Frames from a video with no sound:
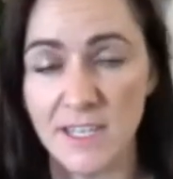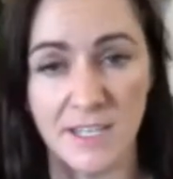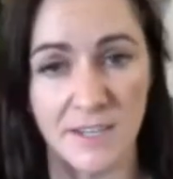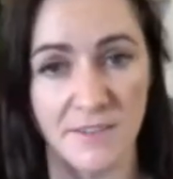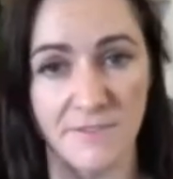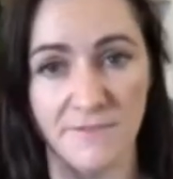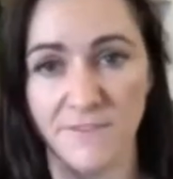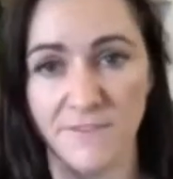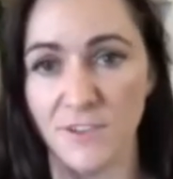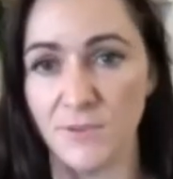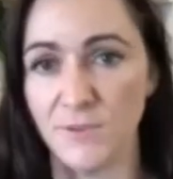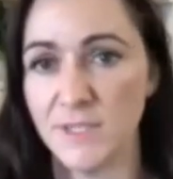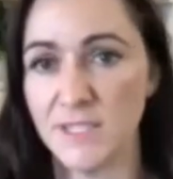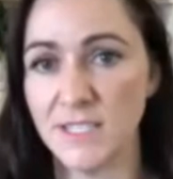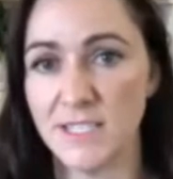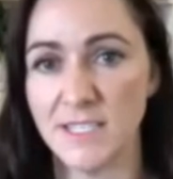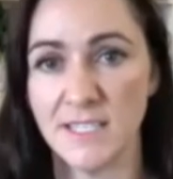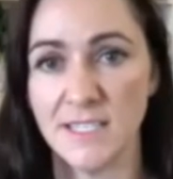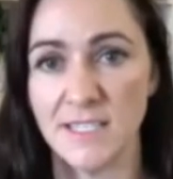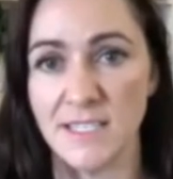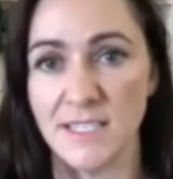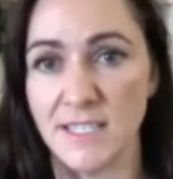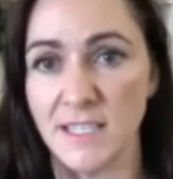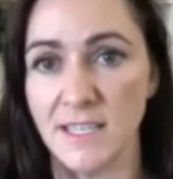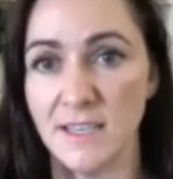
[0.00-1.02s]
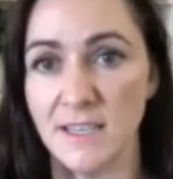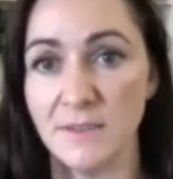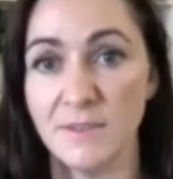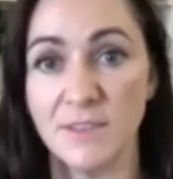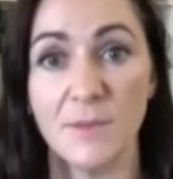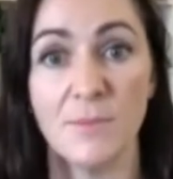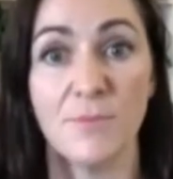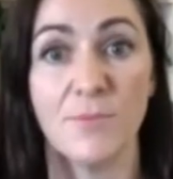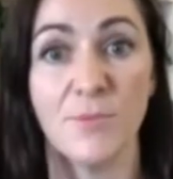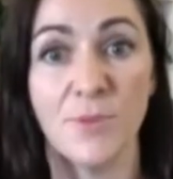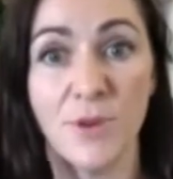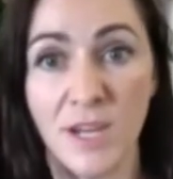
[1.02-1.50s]
it influences
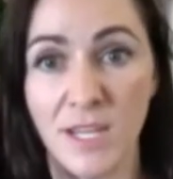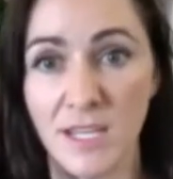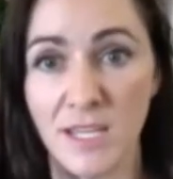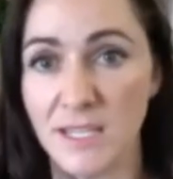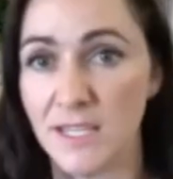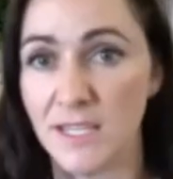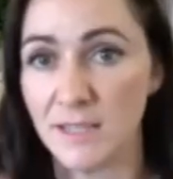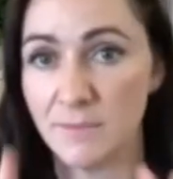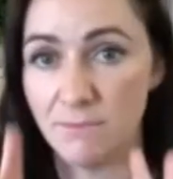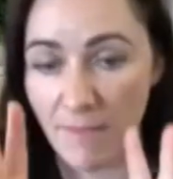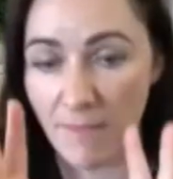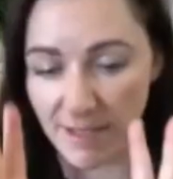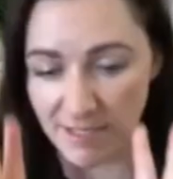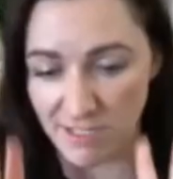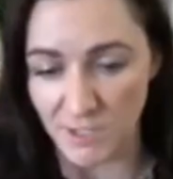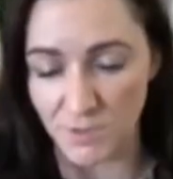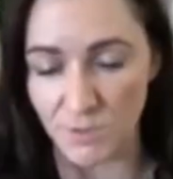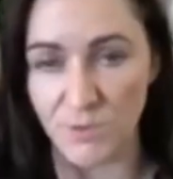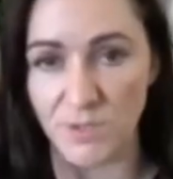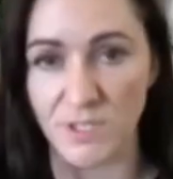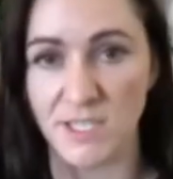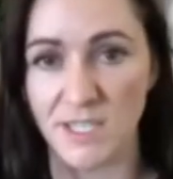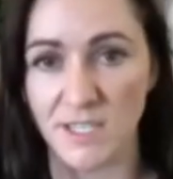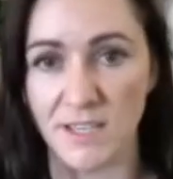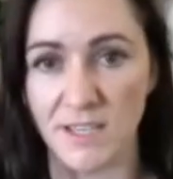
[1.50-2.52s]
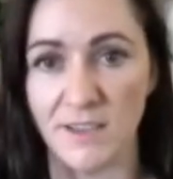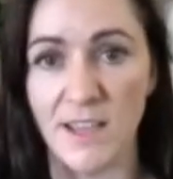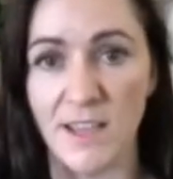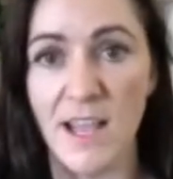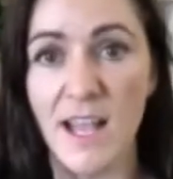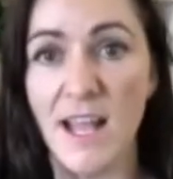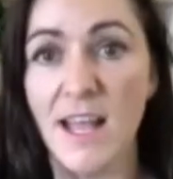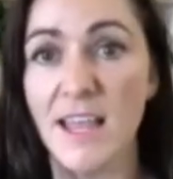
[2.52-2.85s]
the breath, the muscles, the